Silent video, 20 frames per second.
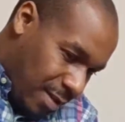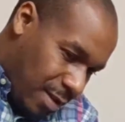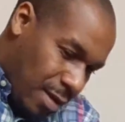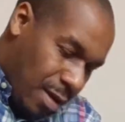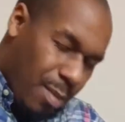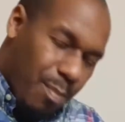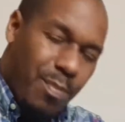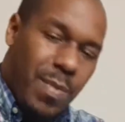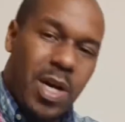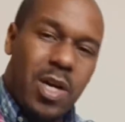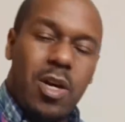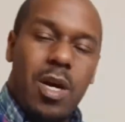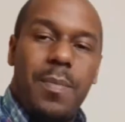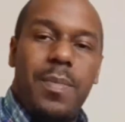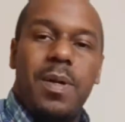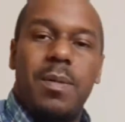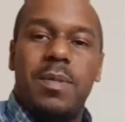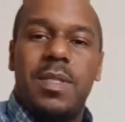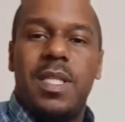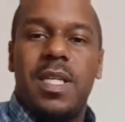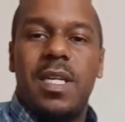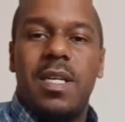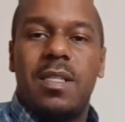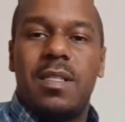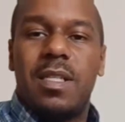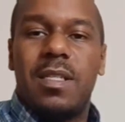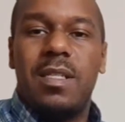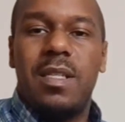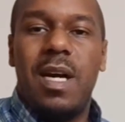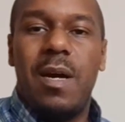My carpet upstairs, it's
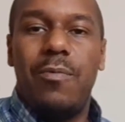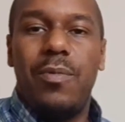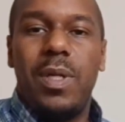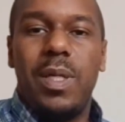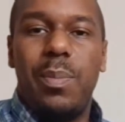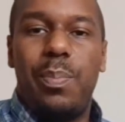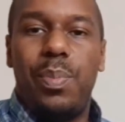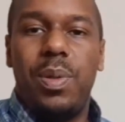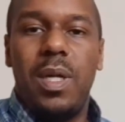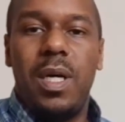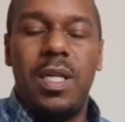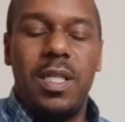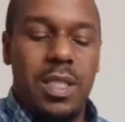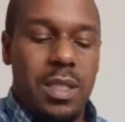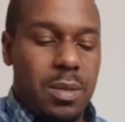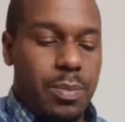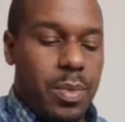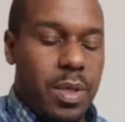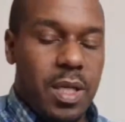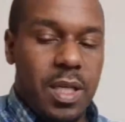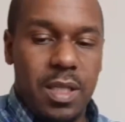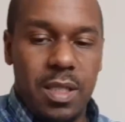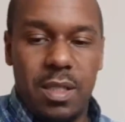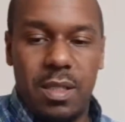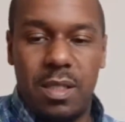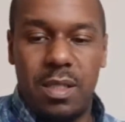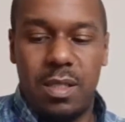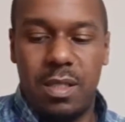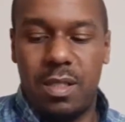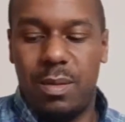not really plush, but
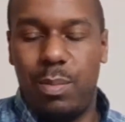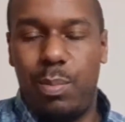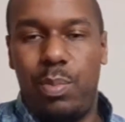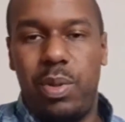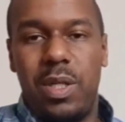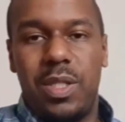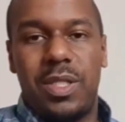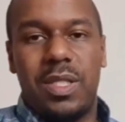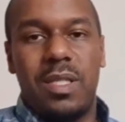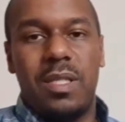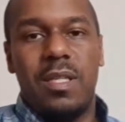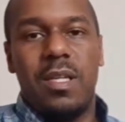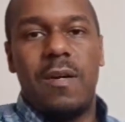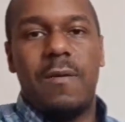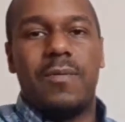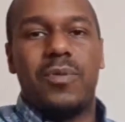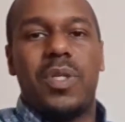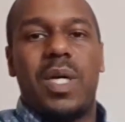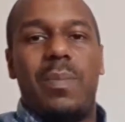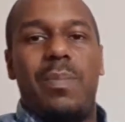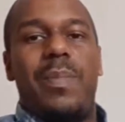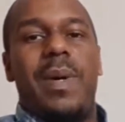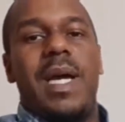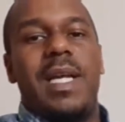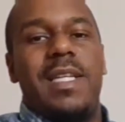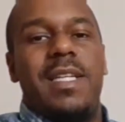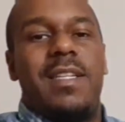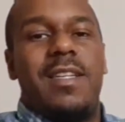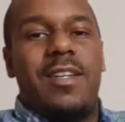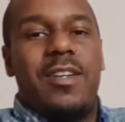it's plush enough. So I might
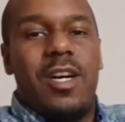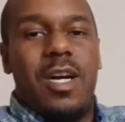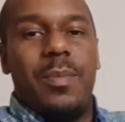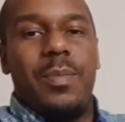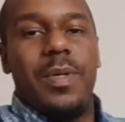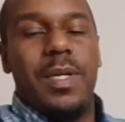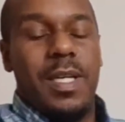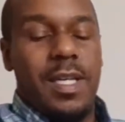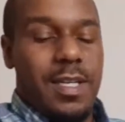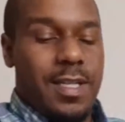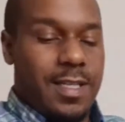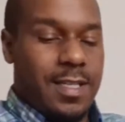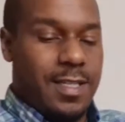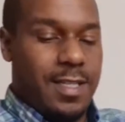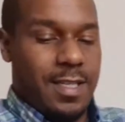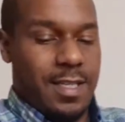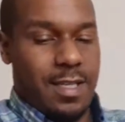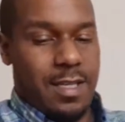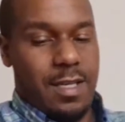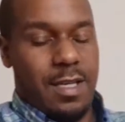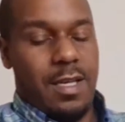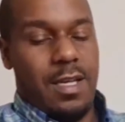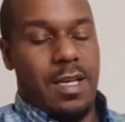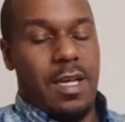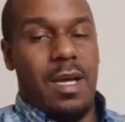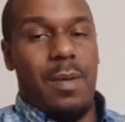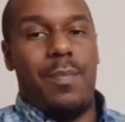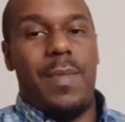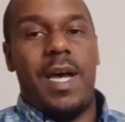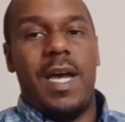need a carpet.
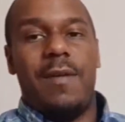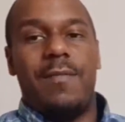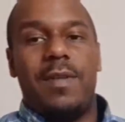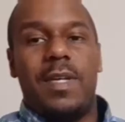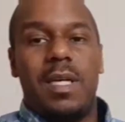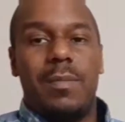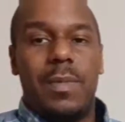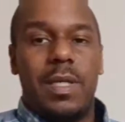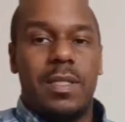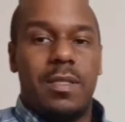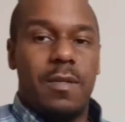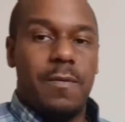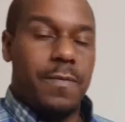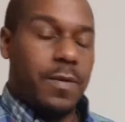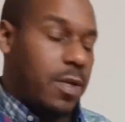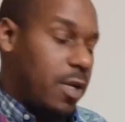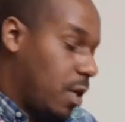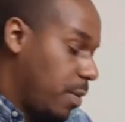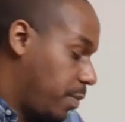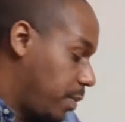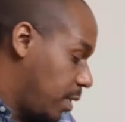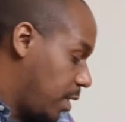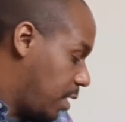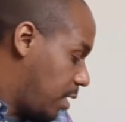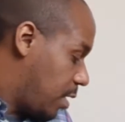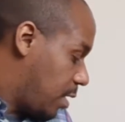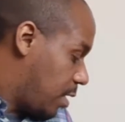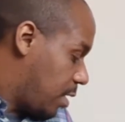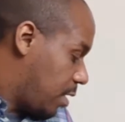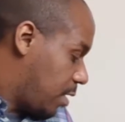Might have to get myself a carpet.
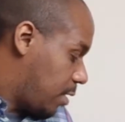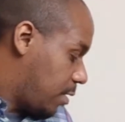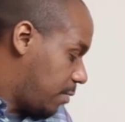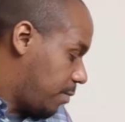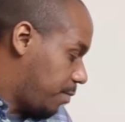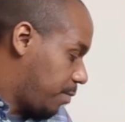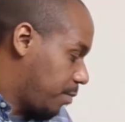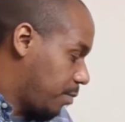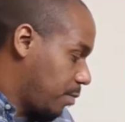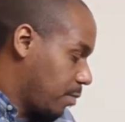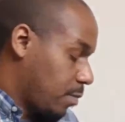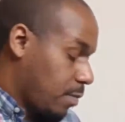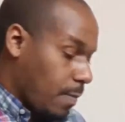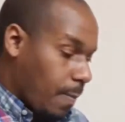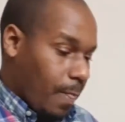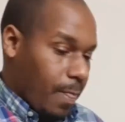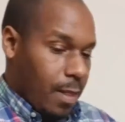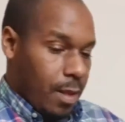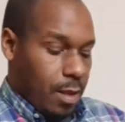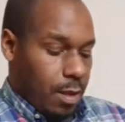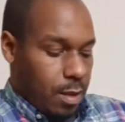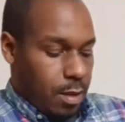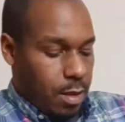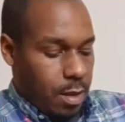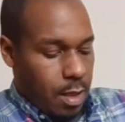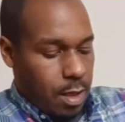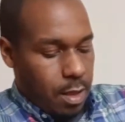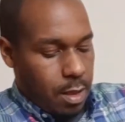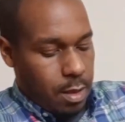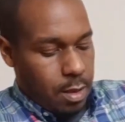Okay.
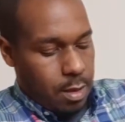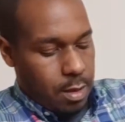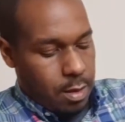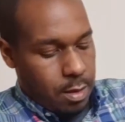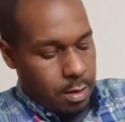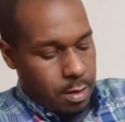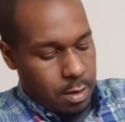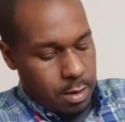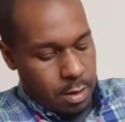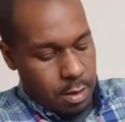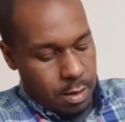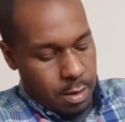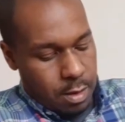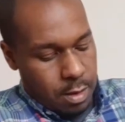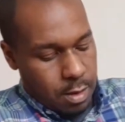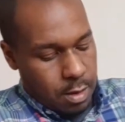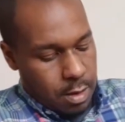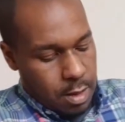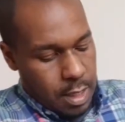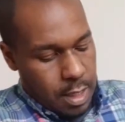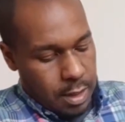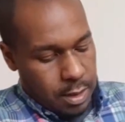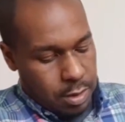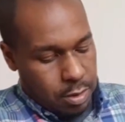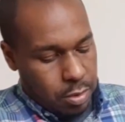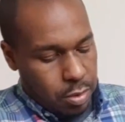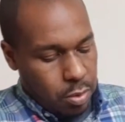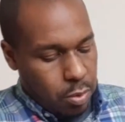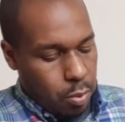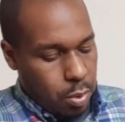Those two
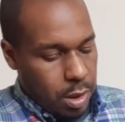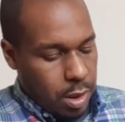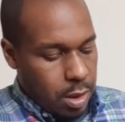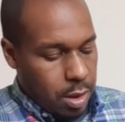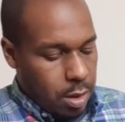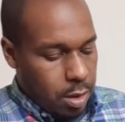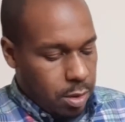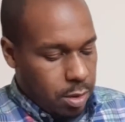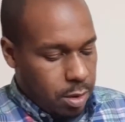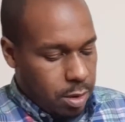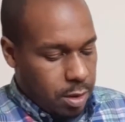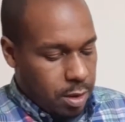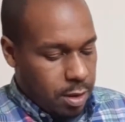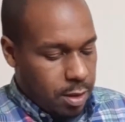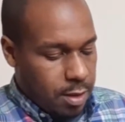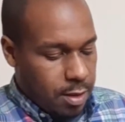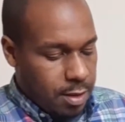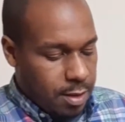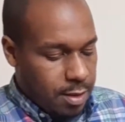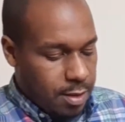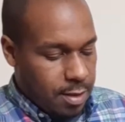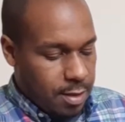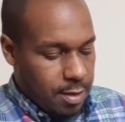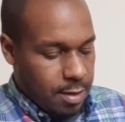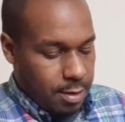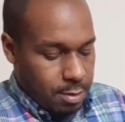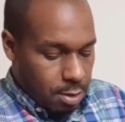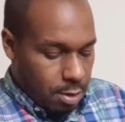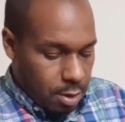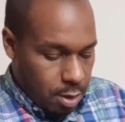wheels.
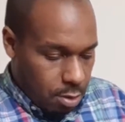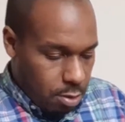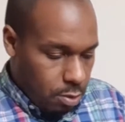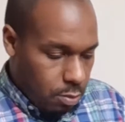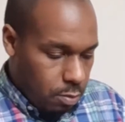Oh.